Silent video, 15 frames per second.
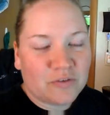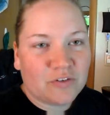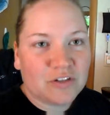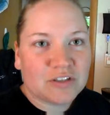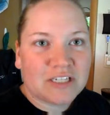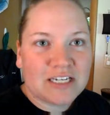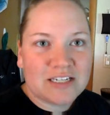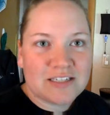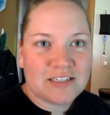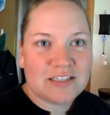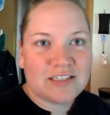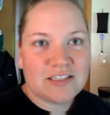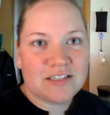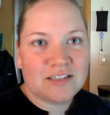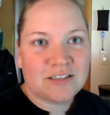one of her
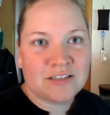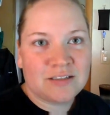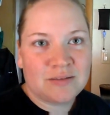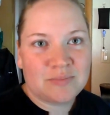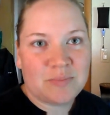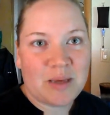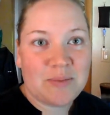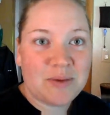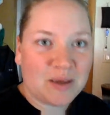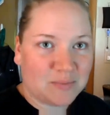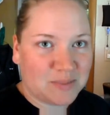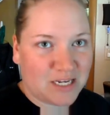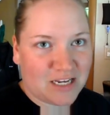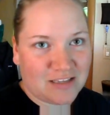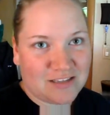latest
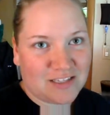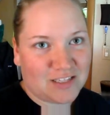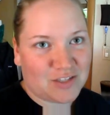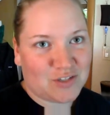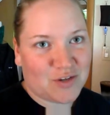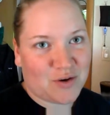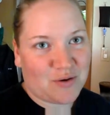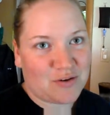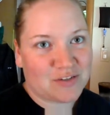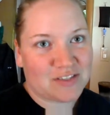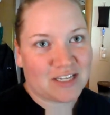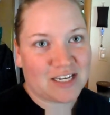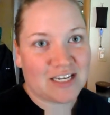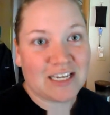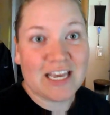baby updates, and so I
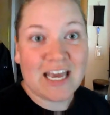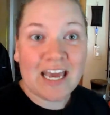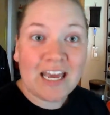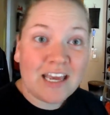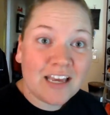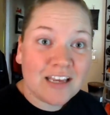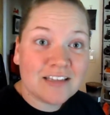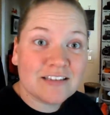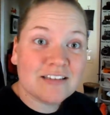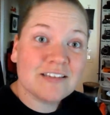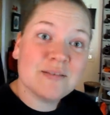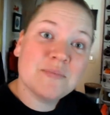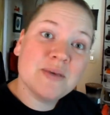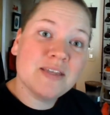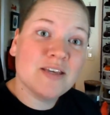was like, hey, is
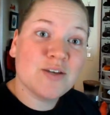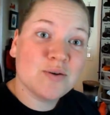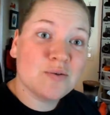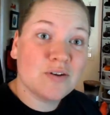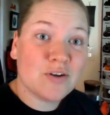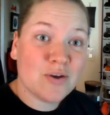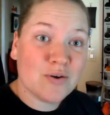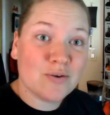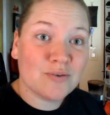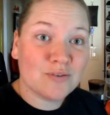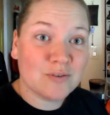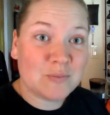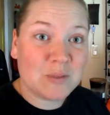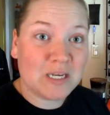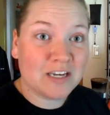this something that you would
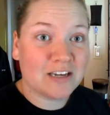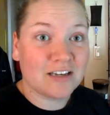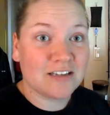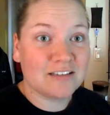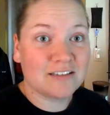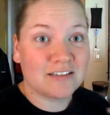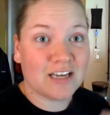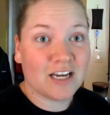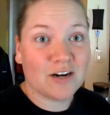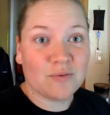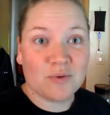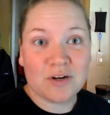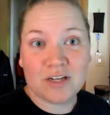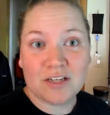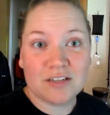use, because I
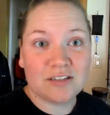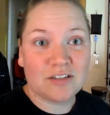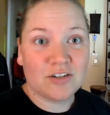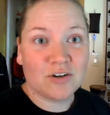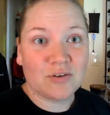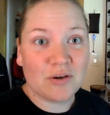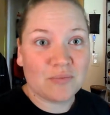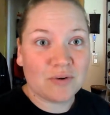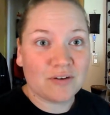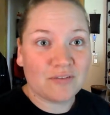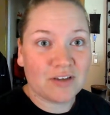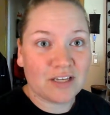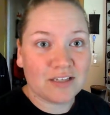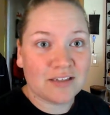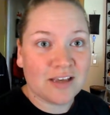don't want to get rid
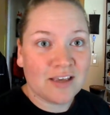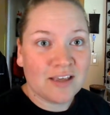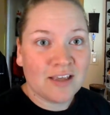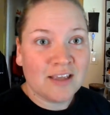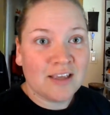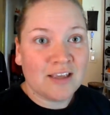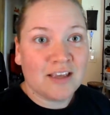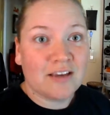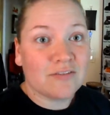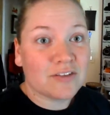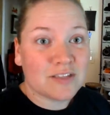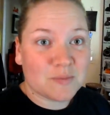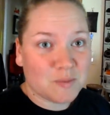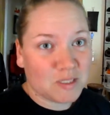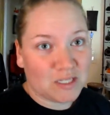of it
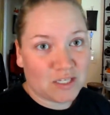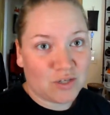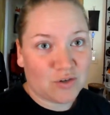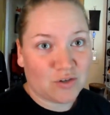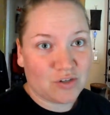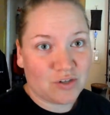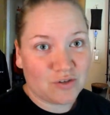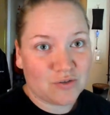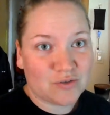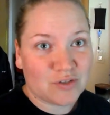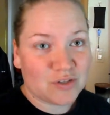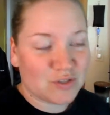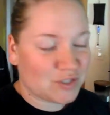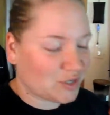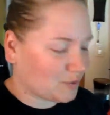if it's something that you could
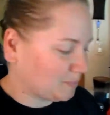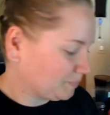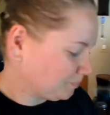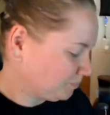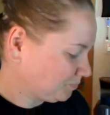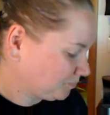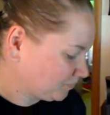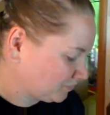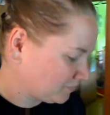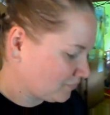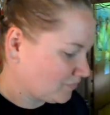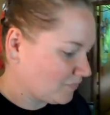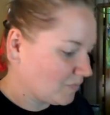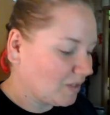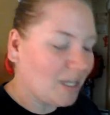use. So
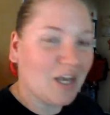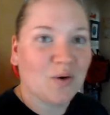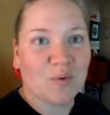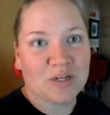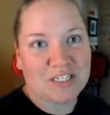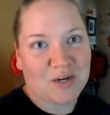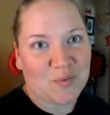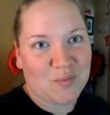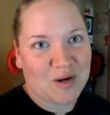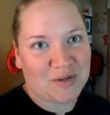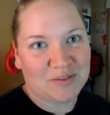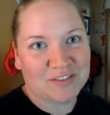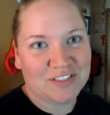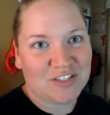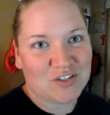it worked out
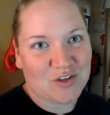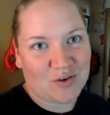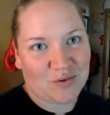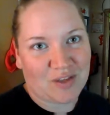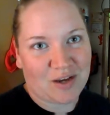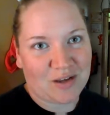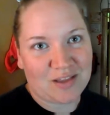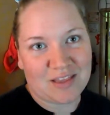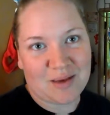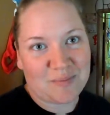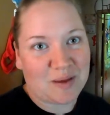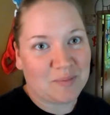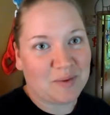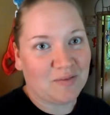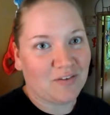well, so
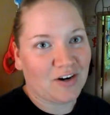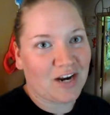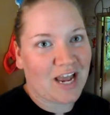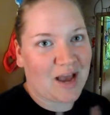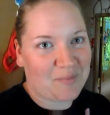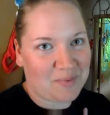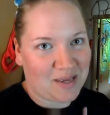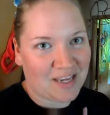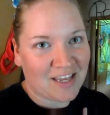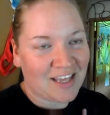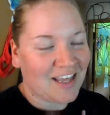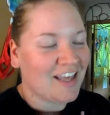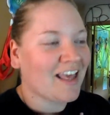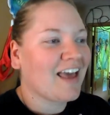that made me very happy.